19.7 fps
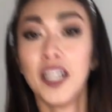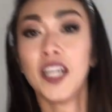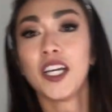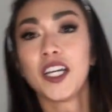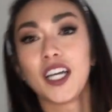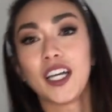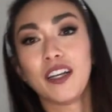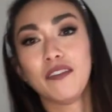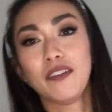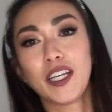
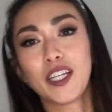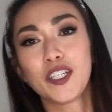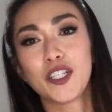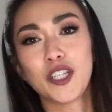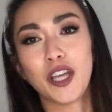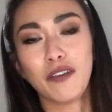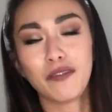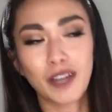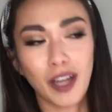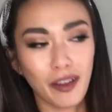kind of like
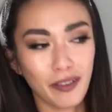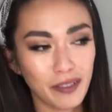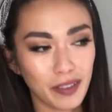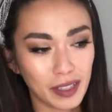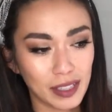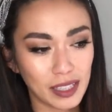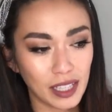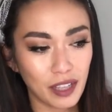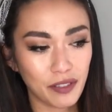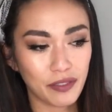shoved off the
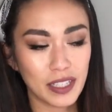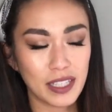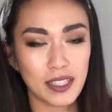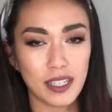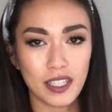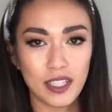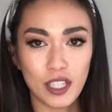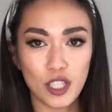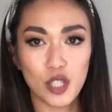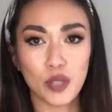cliff into
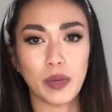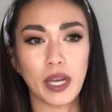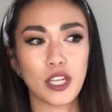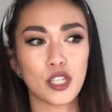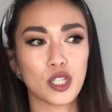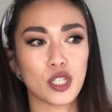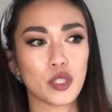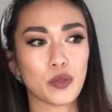situations